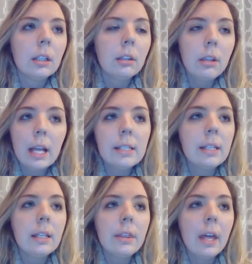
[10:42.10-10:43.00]

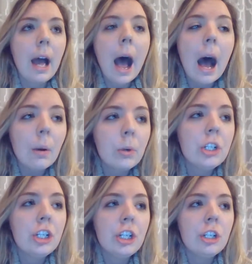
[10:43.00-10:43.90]
lesson that I
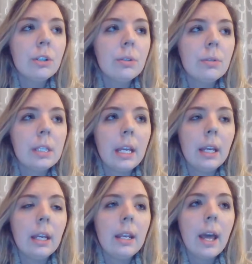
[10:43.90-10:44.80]
would choose
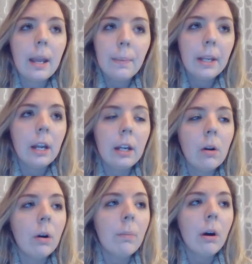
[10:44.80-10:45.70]
in a
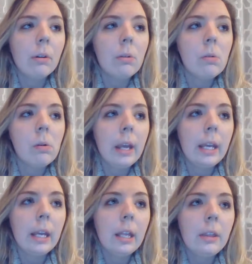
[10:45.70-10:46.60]
PAR model.
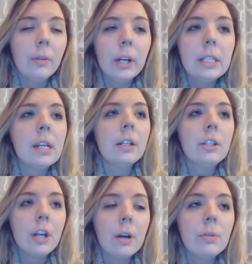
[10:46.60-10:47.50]
And the reason I
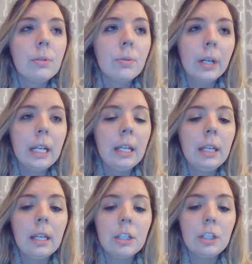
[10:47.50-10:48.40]
chose
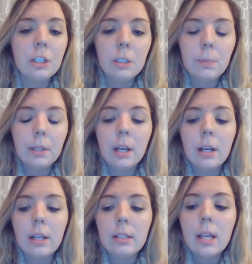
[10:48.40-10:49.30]
reading is just
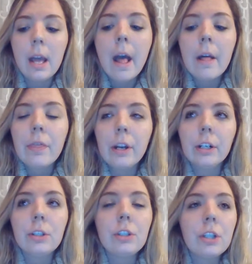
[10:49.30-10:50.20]
because there
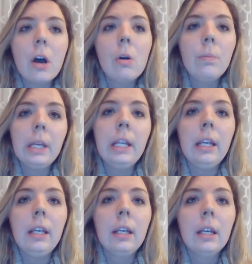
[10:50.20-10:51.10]
are so
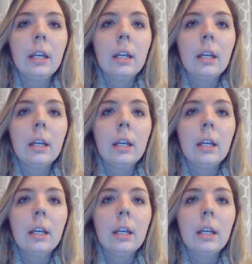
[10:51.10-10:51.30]
many